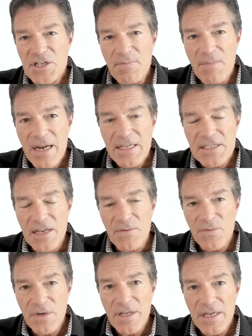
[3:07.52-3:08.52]
in mindset
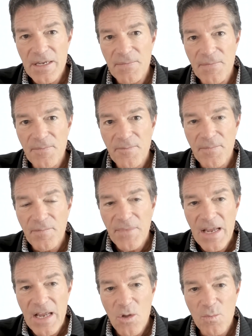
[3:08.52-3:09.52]
really
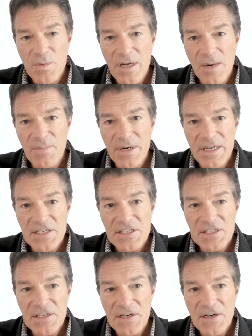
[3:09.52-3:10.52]
helped companies